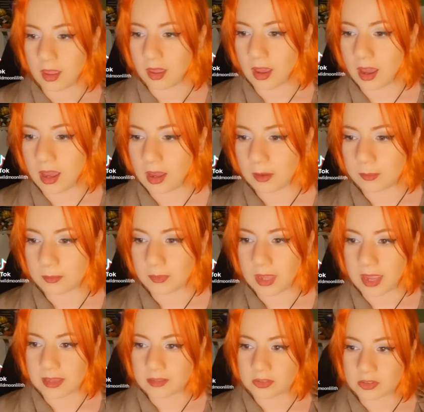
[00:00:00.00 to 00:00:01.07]
Um,
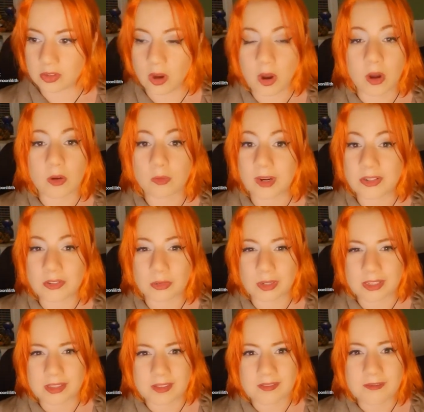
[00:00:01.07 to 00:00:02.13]
and not all
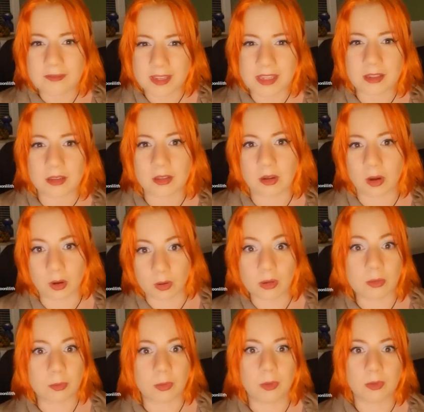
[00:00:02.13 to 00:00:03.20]
retrogrades feel
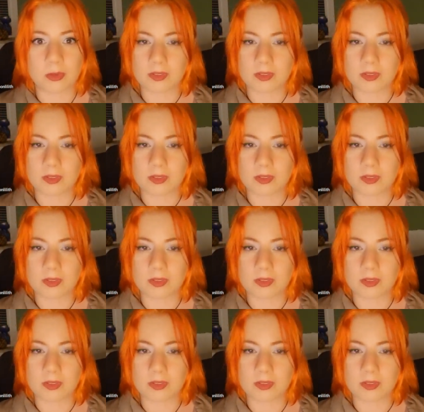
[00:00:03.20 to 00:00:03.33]
horrible.